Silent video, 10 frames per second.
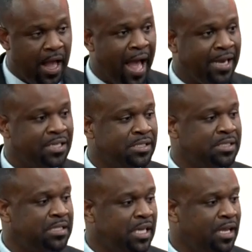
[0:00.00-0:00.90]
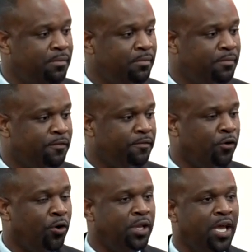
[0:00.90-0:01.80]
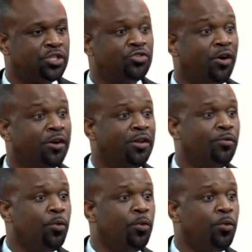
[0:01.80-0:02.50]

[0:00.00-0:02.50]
and his team for the extraordinary